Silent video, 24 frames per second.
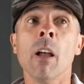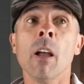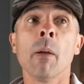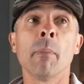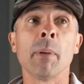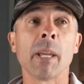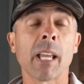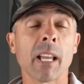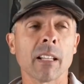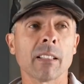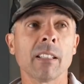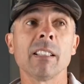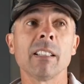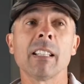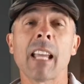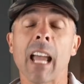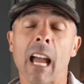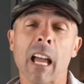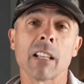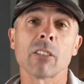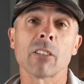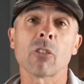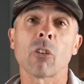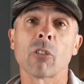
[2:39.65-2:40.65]
because these
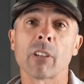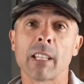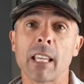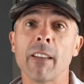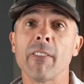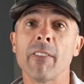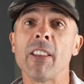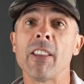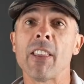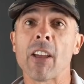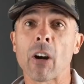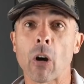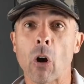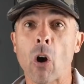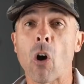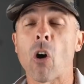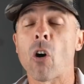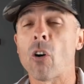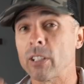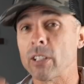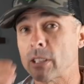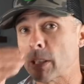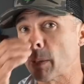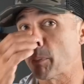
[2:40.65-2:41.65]
guys are giving their
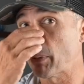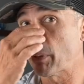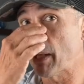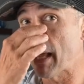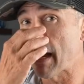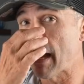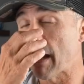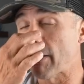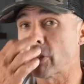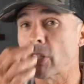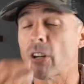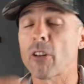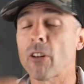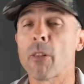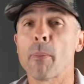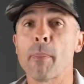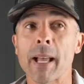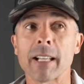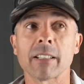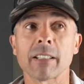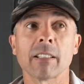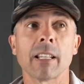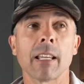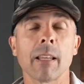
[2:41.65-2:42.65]
all. It's a playoff. They're the
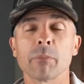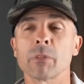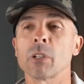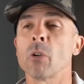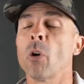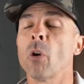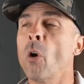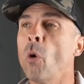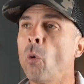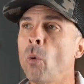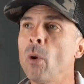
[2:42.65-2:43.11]
best teams.